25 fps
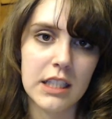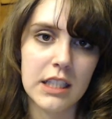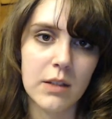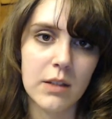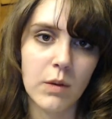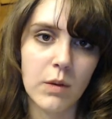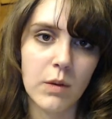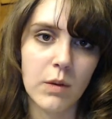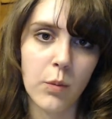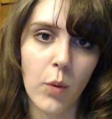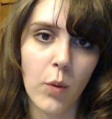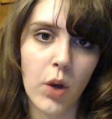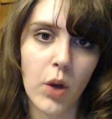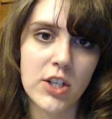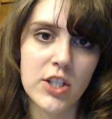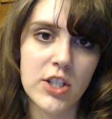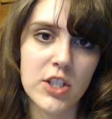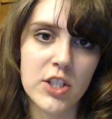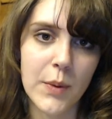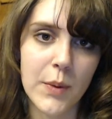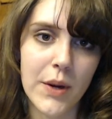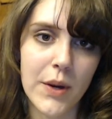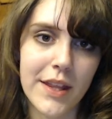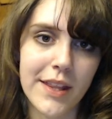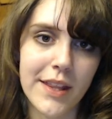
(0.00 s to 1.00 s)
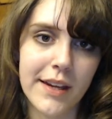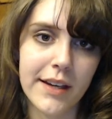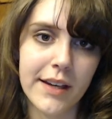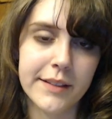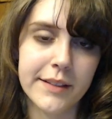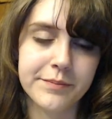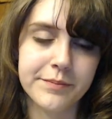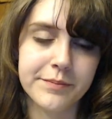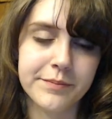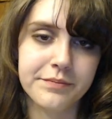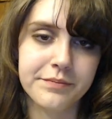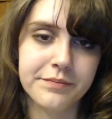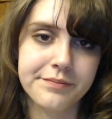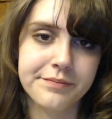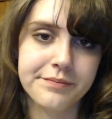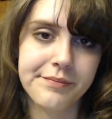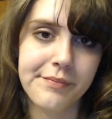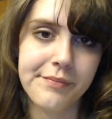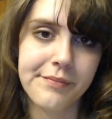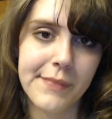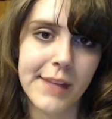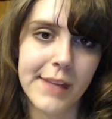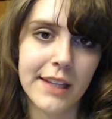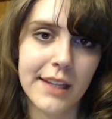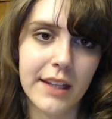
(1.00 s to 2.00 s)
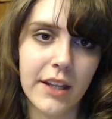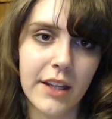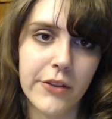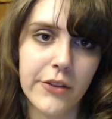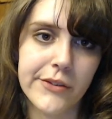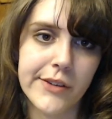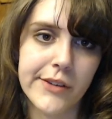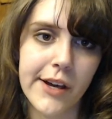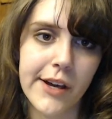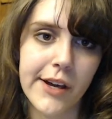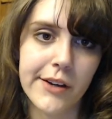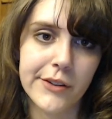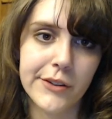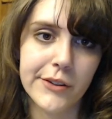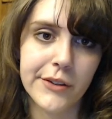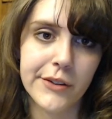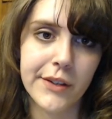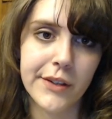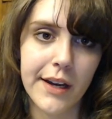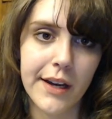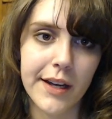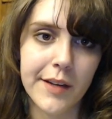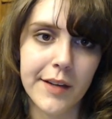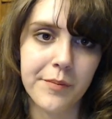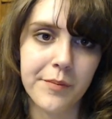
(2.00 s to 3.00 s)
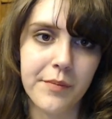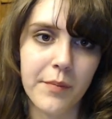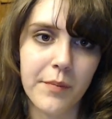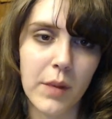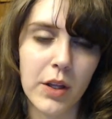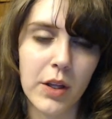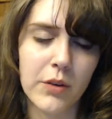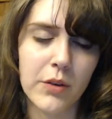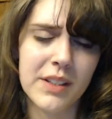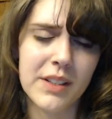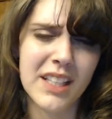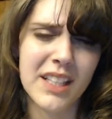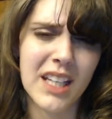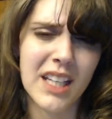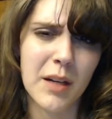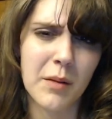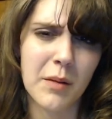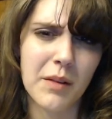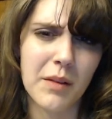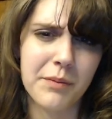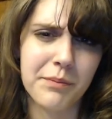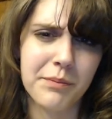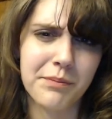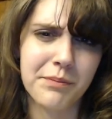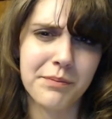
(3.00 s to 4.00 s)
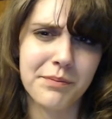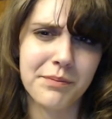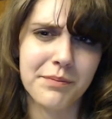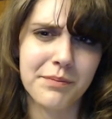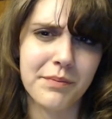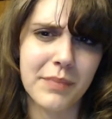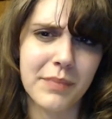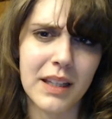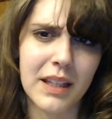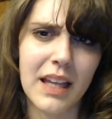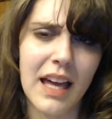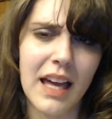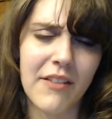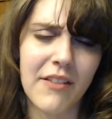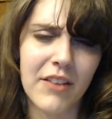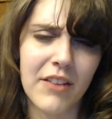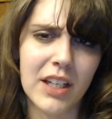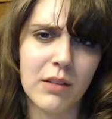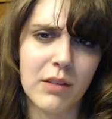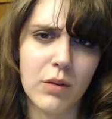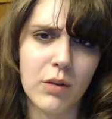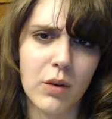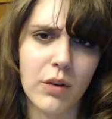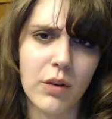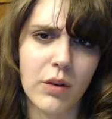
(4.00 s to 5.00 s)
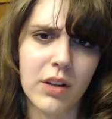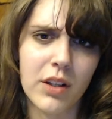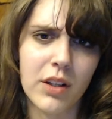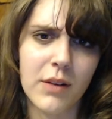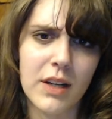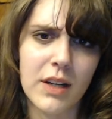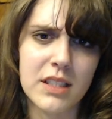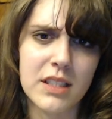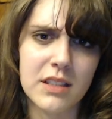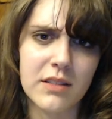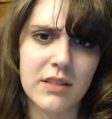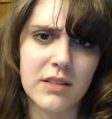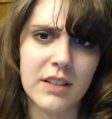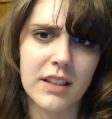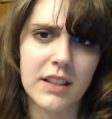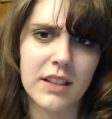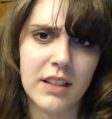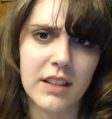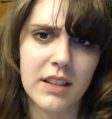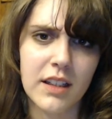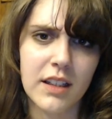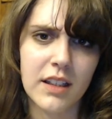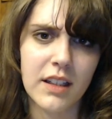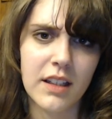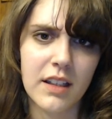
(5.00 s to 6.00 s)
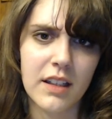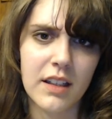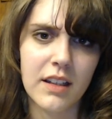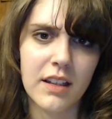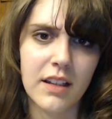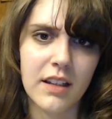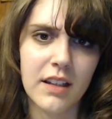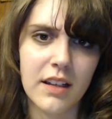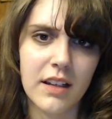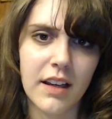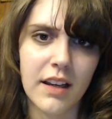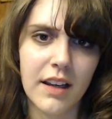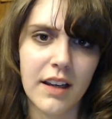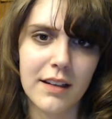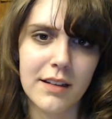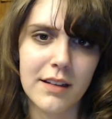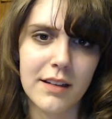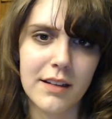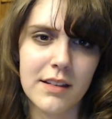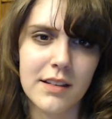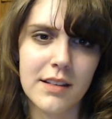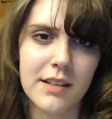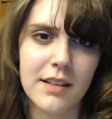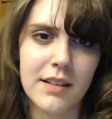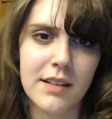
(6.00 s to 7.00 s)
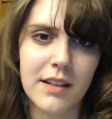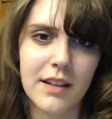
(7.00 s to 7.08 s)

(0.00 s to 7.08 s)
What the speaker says: One wonders where the other Naraku guy, whether he's going to have any role in the rest of it, and